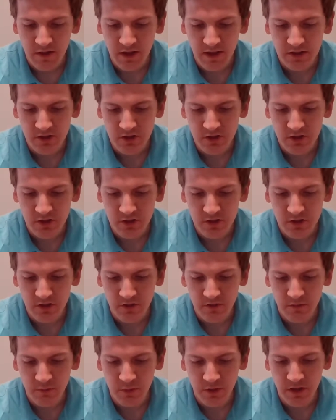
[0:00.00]
That
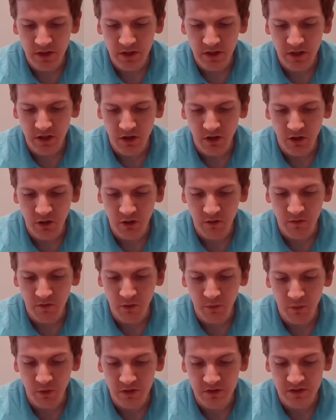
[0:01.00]
should be all of
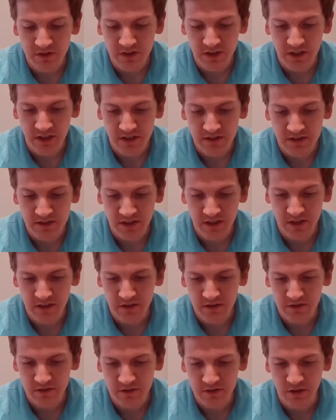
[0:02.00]
the ones that I
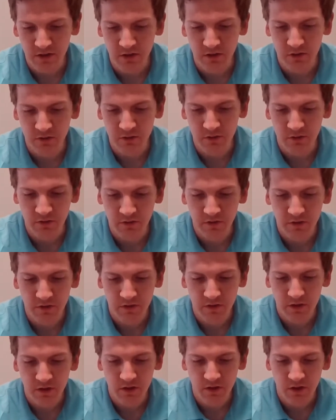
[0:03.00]
see. So,
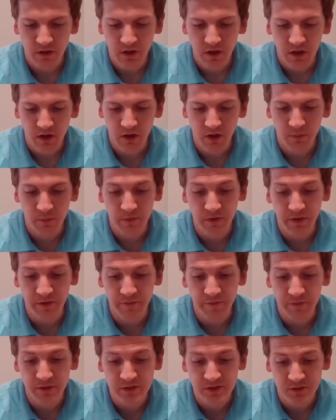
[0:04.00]
oh,
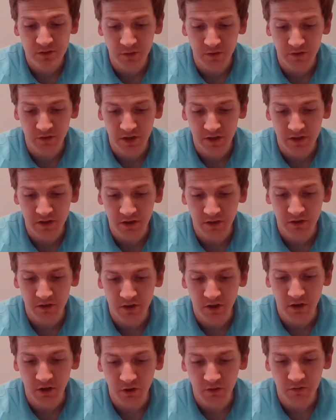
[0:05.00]
missed one right there.
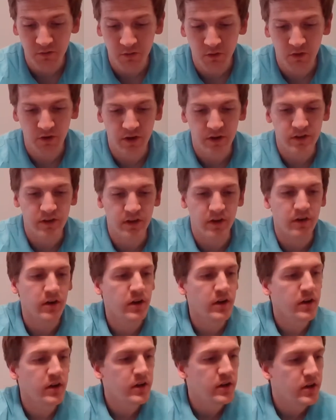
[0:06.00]
34 right there.
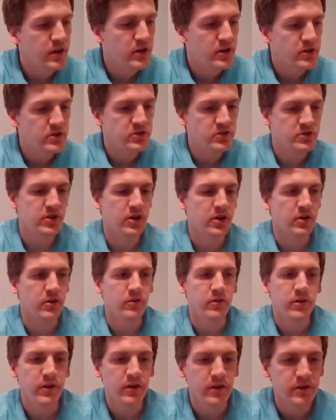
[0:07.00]

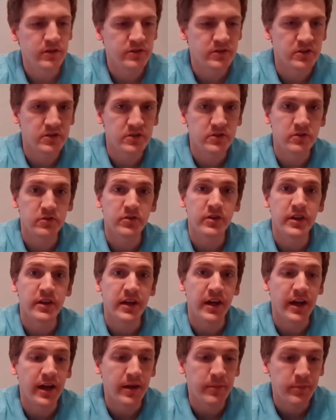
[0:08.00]
So, just to
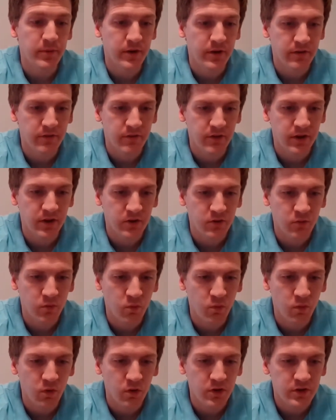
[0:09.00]
recap, I
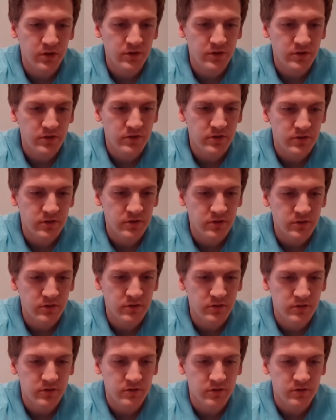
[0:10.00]
found 1,
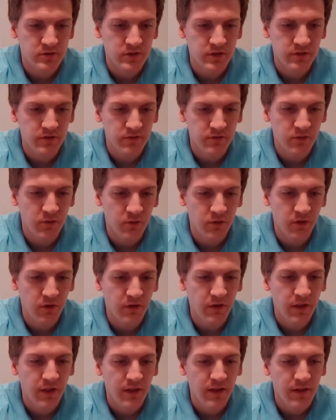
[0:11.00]
2, 3,
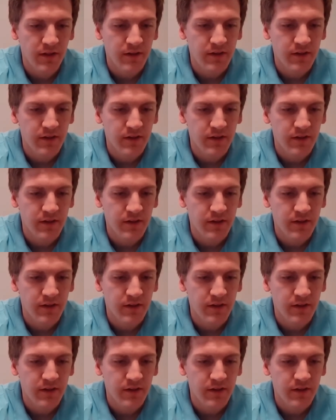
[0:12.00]
4,